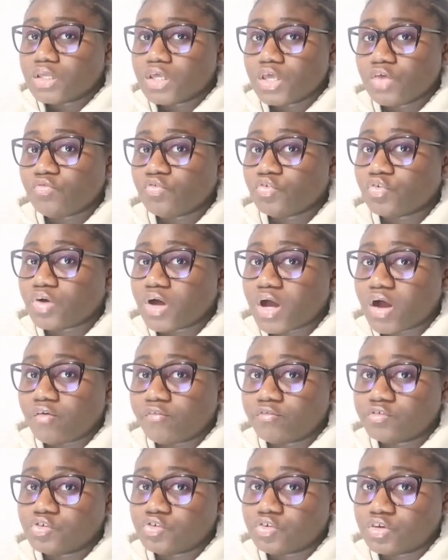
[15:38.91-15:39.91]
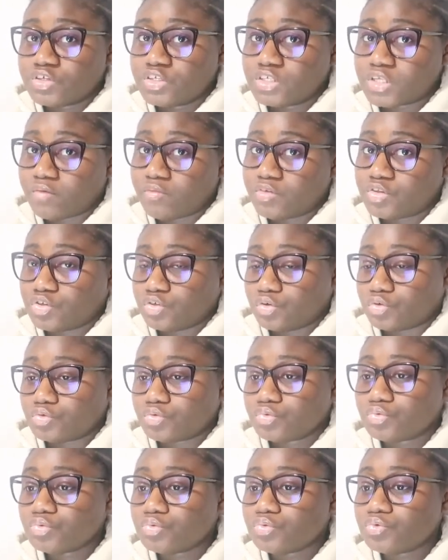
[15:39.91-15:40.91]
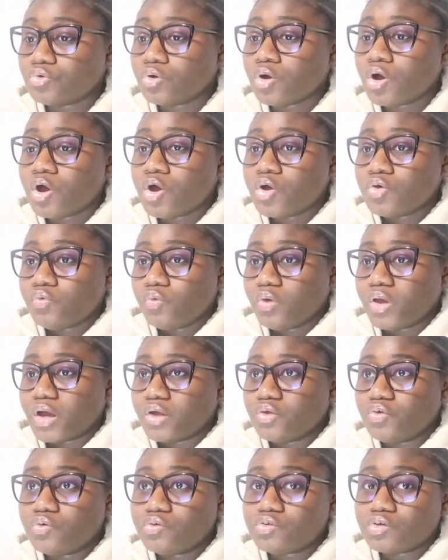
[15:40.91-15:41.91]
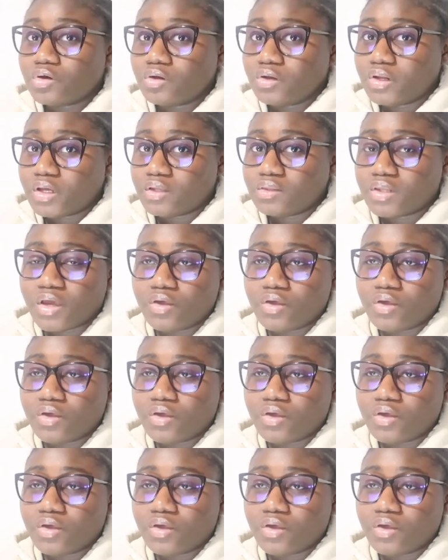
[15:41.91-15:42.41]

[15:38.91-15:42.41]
If you don't have such service in your school, you can use online.